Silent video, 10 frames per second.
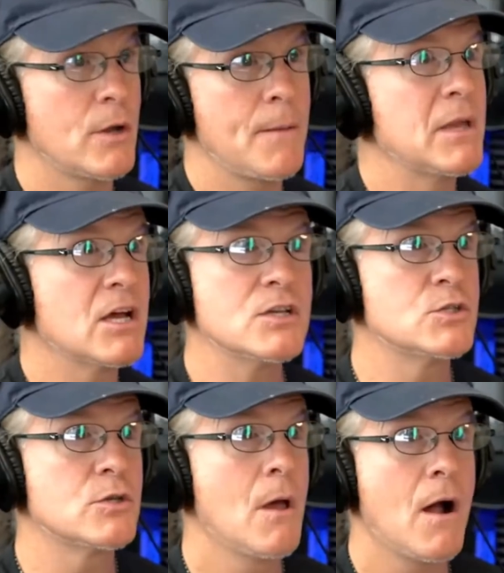and
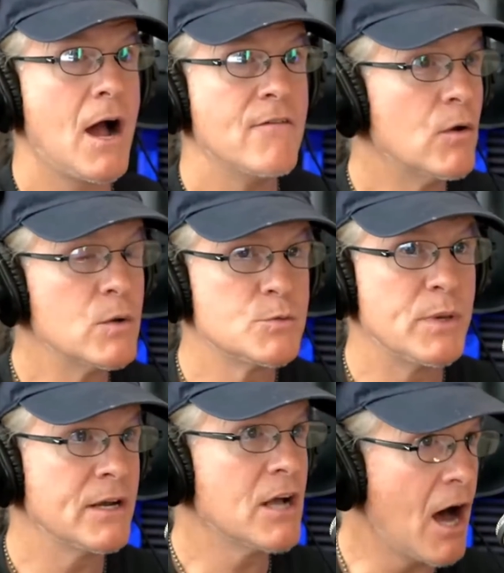because I've always
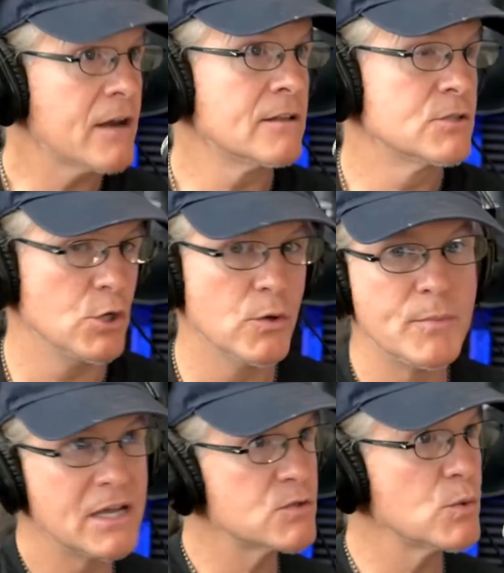been coddled to,
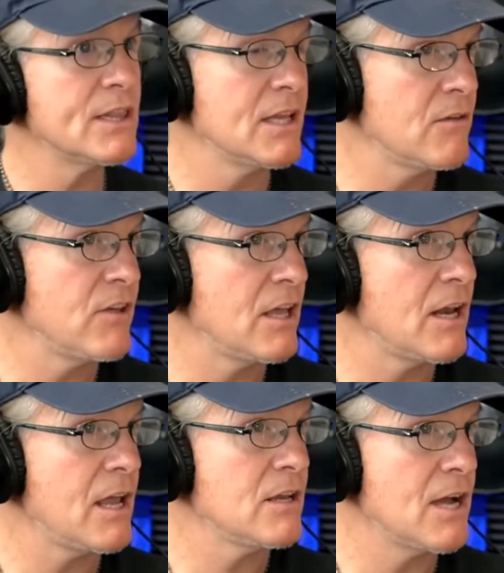and because we live
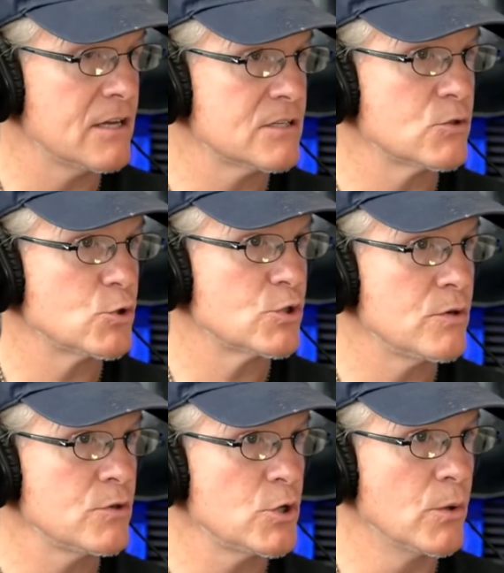in a gynocentric
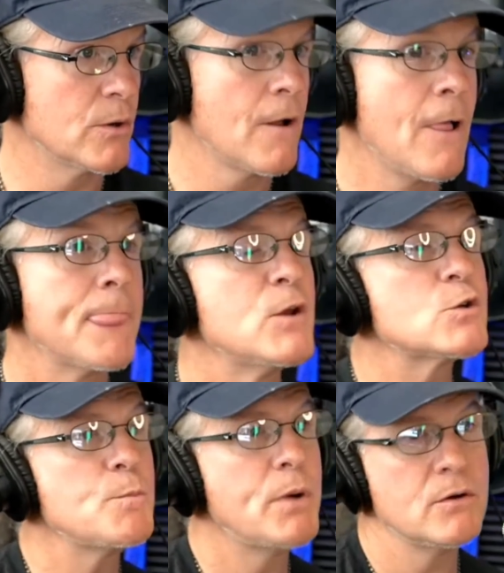social order,
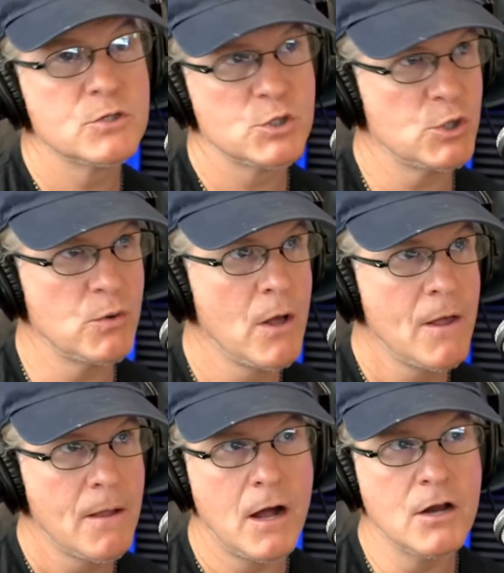you're supposed to
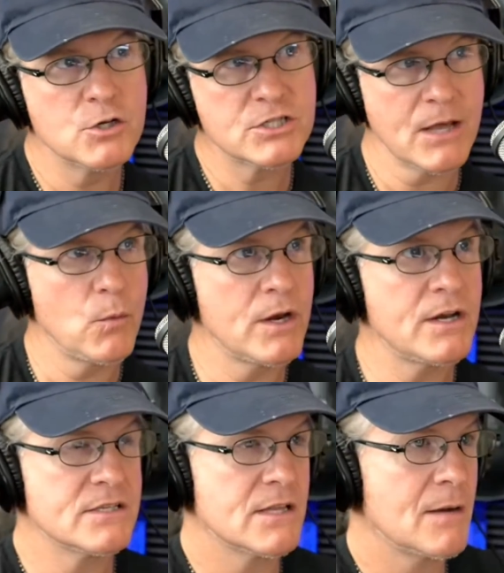understand what
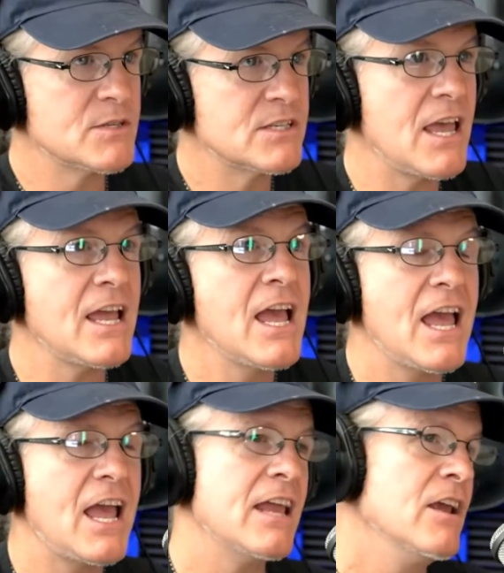it is that I'm saying,
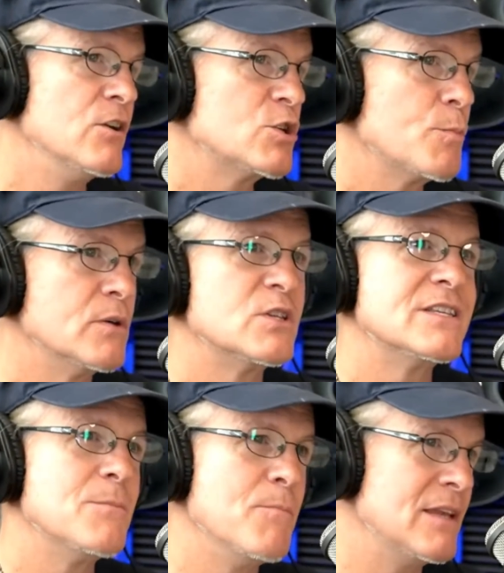and you're supposed to
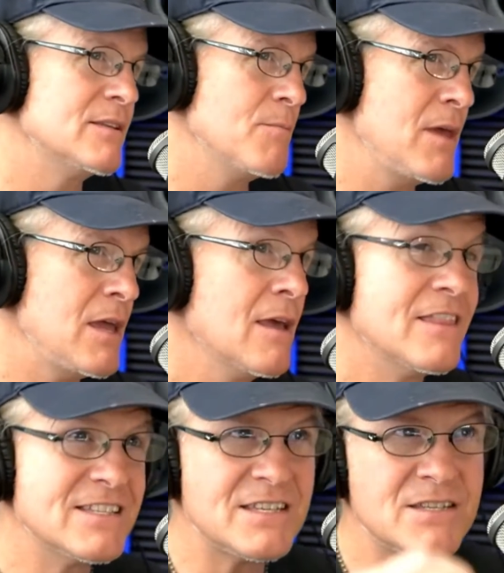submit to me.
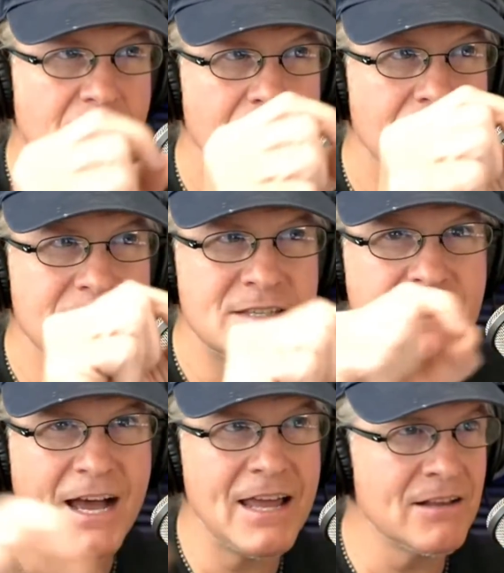This is uh, this
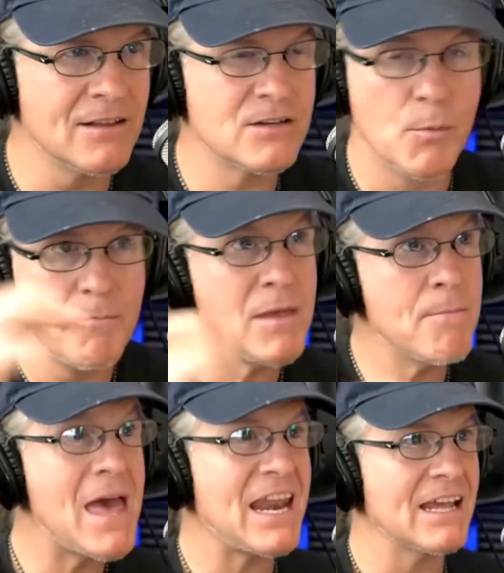is ideological
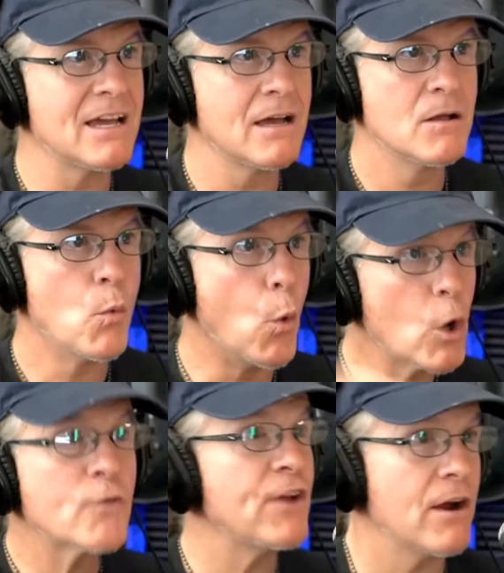mimetic
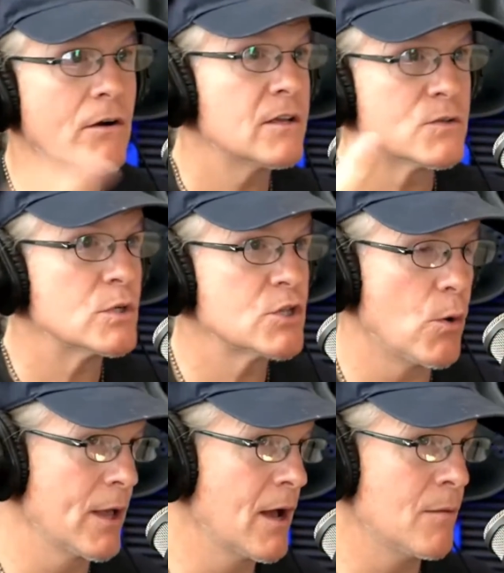warfare is what's
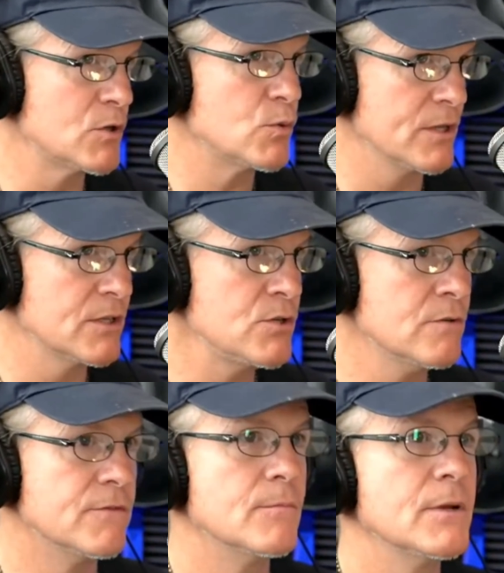going on between the
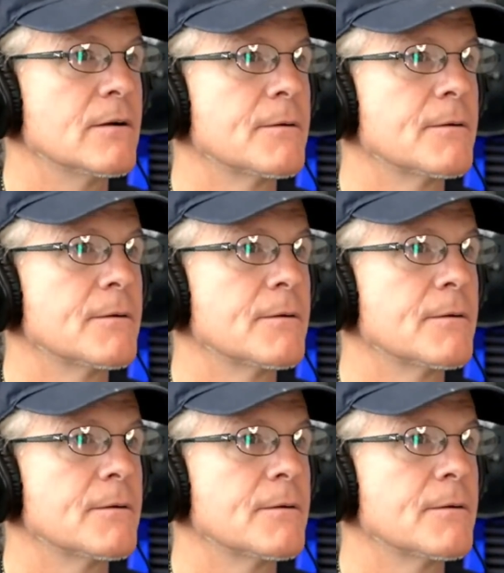two of them here.